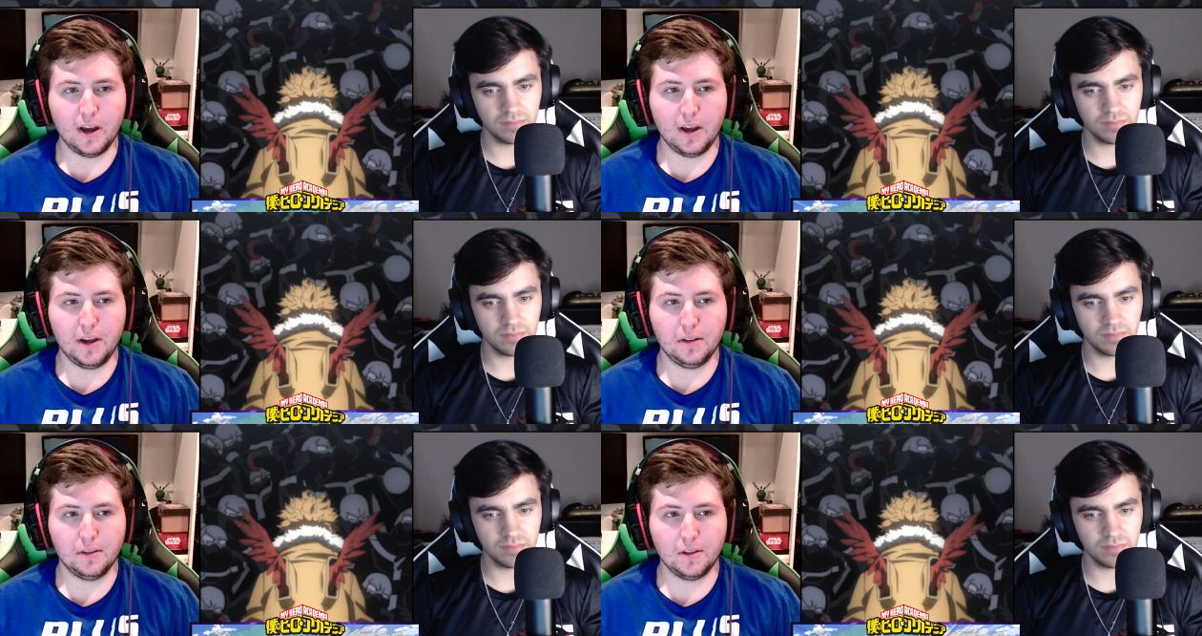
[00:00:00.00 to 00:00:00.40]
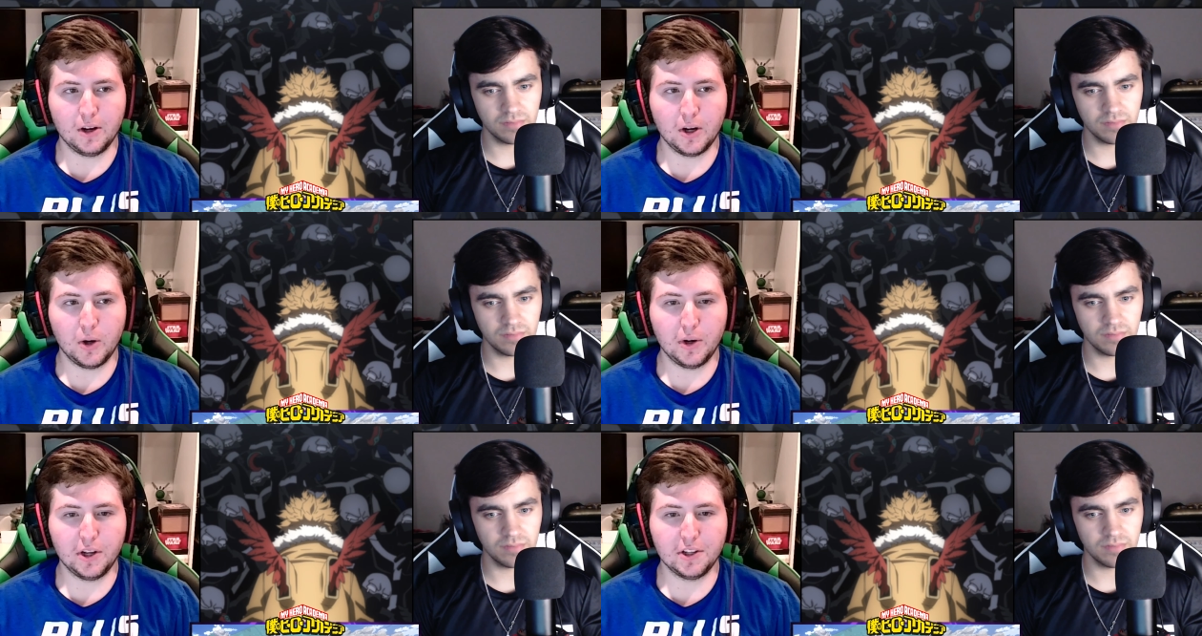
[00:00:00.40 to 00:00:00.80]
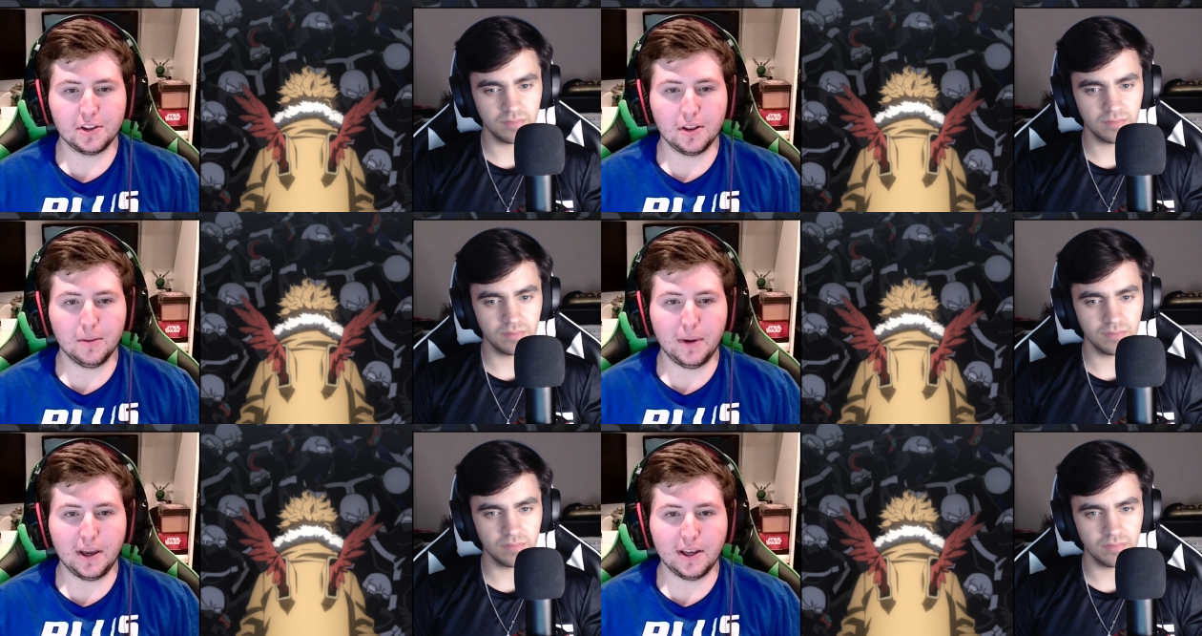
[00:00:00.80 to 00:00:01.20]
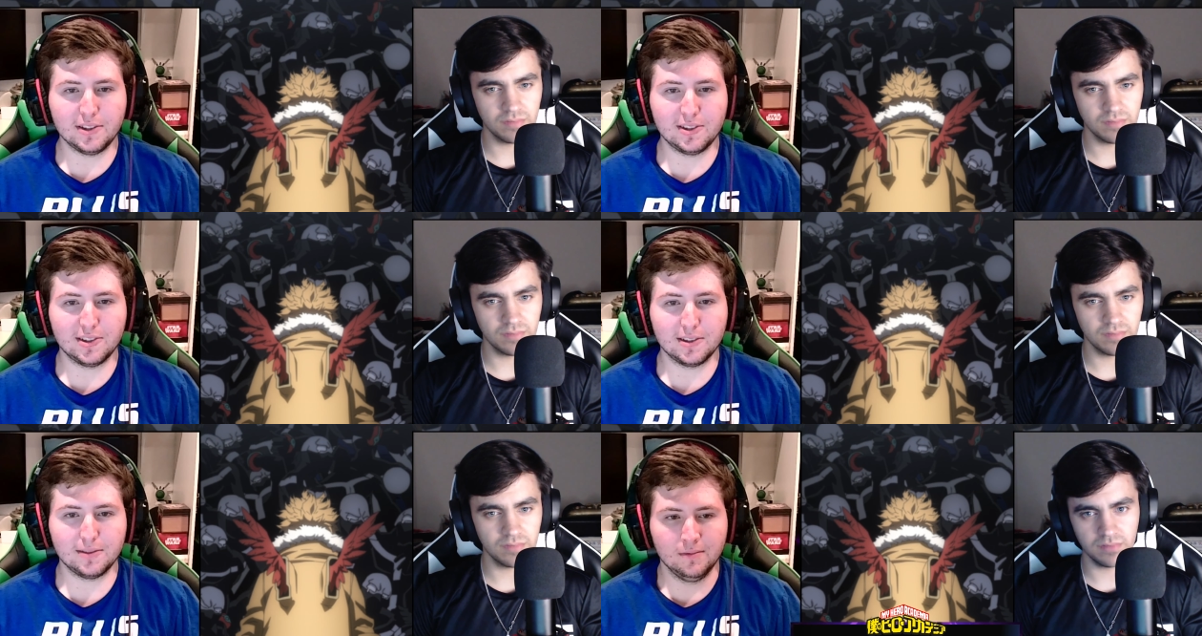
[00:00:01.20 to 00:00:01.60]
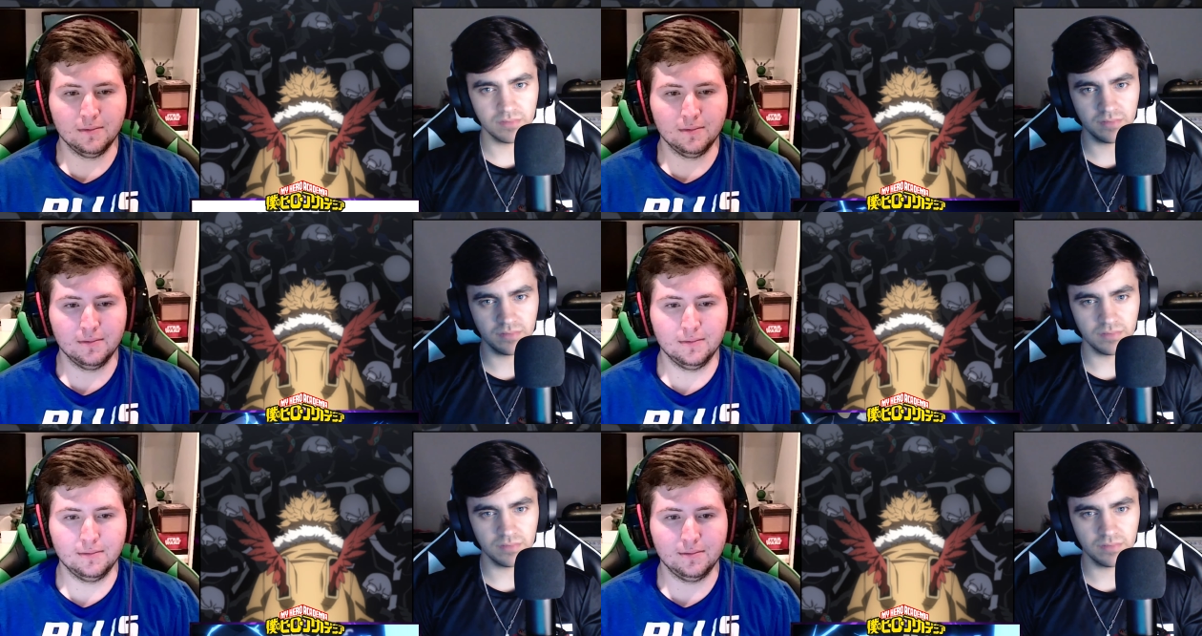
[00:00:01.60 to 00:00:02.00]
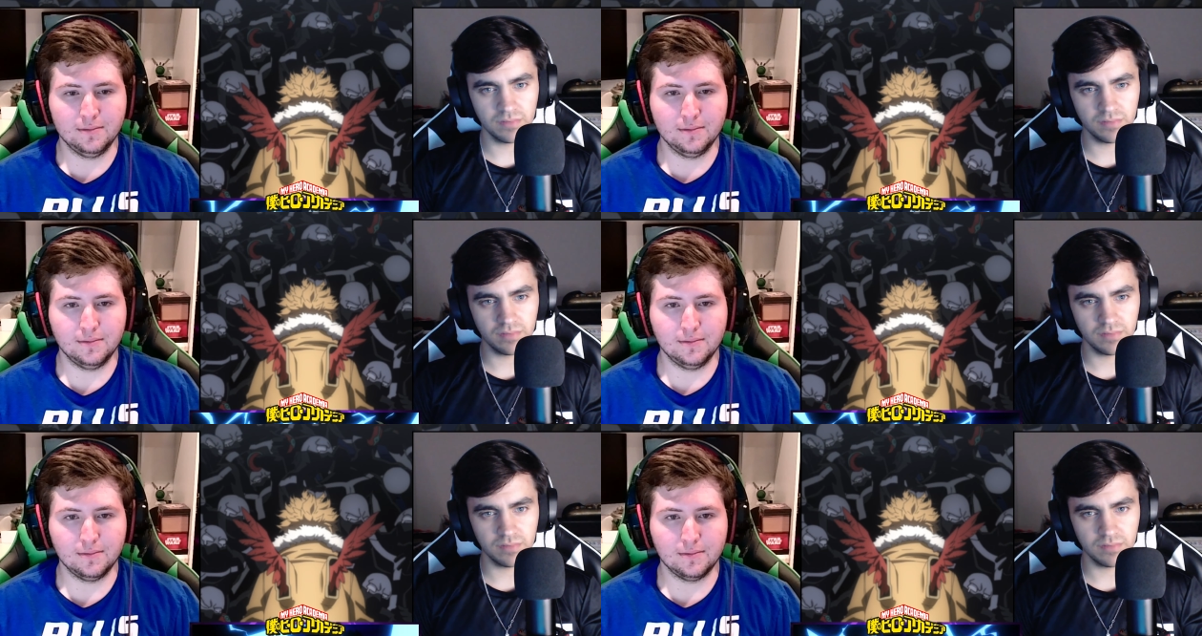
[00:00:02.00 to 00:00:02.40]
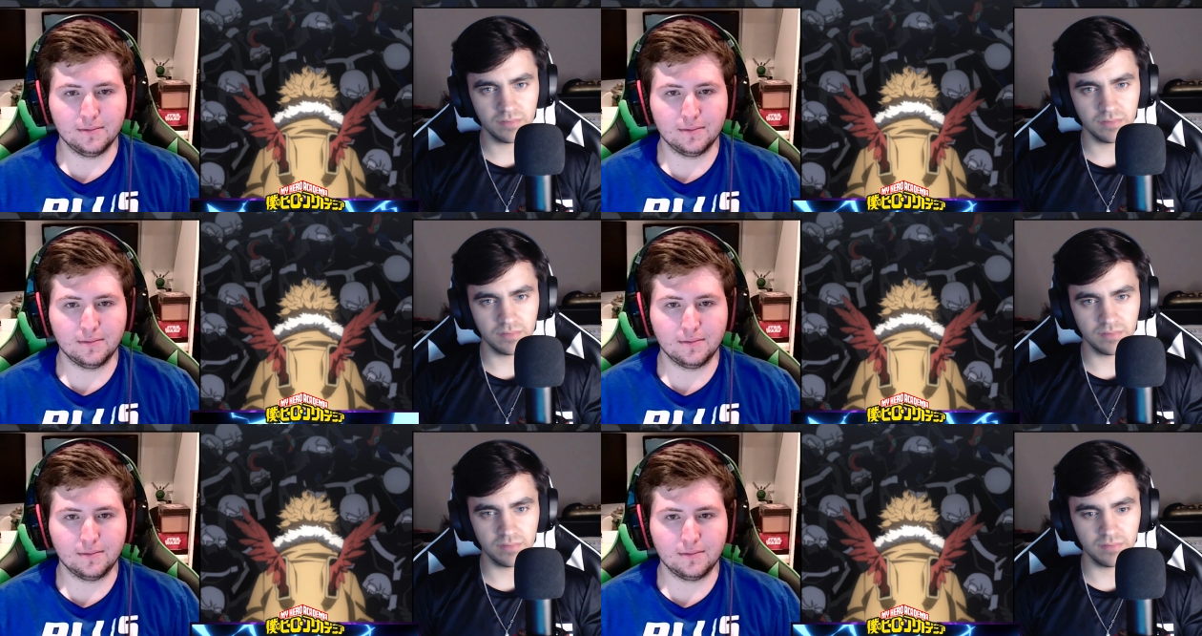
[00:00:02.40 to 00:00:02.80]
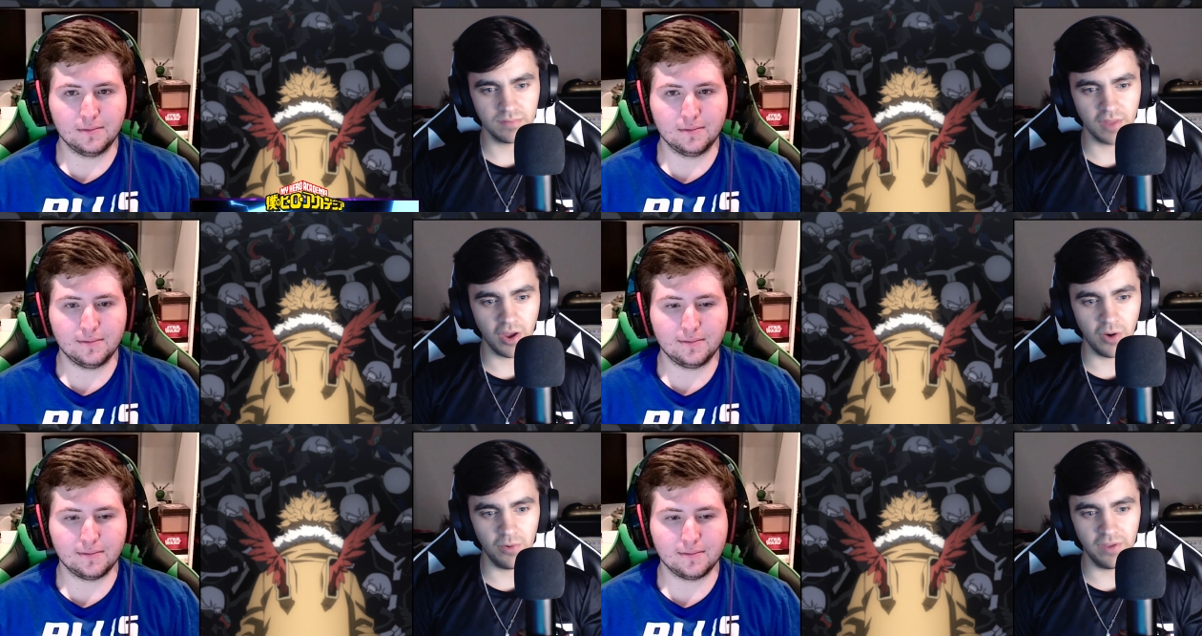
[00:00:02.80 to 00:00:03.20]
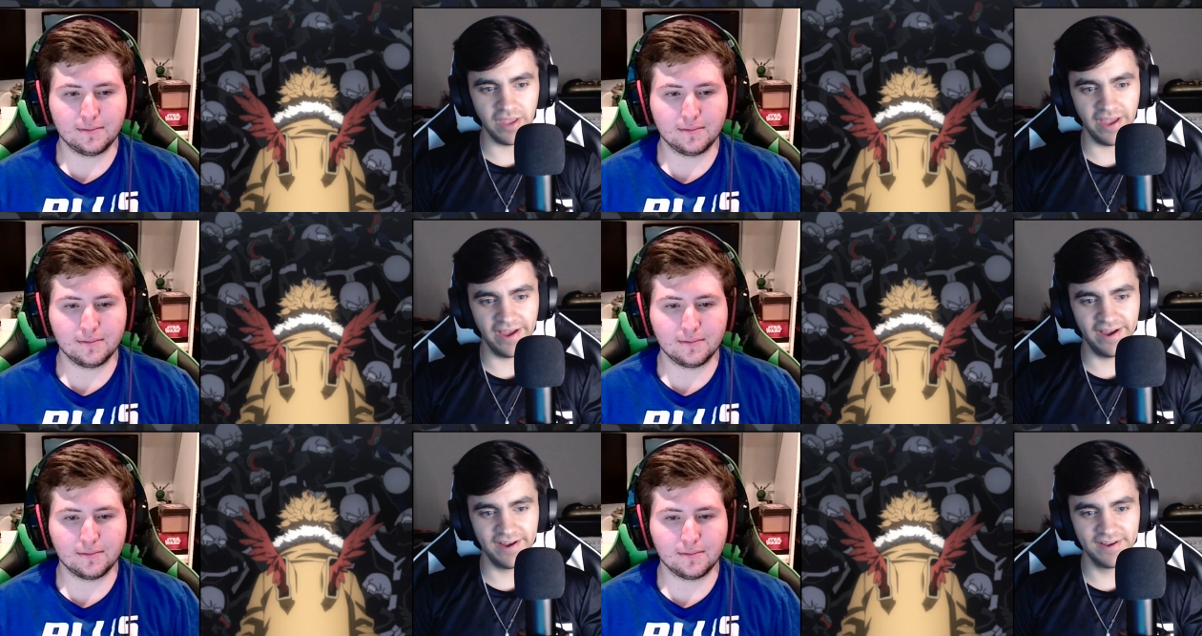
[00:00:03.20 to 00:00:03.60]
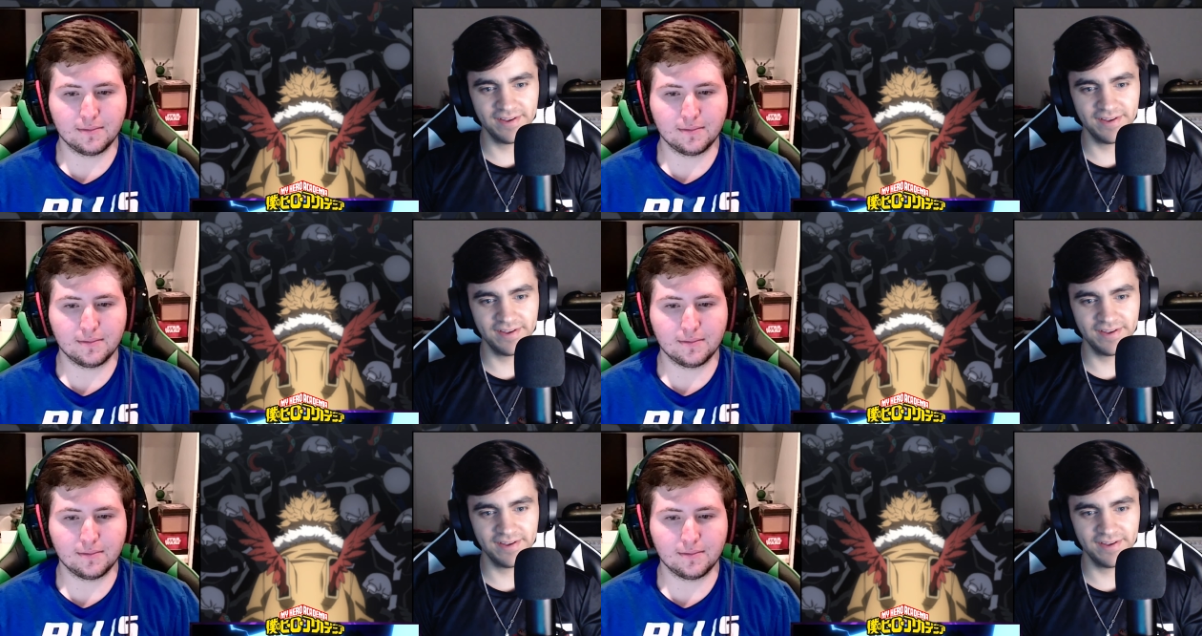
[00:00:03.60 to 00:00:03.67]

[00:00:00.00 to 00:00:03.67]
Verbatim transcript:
Speaker 1: they're going into the base.
Speaker 2: Oh yeah.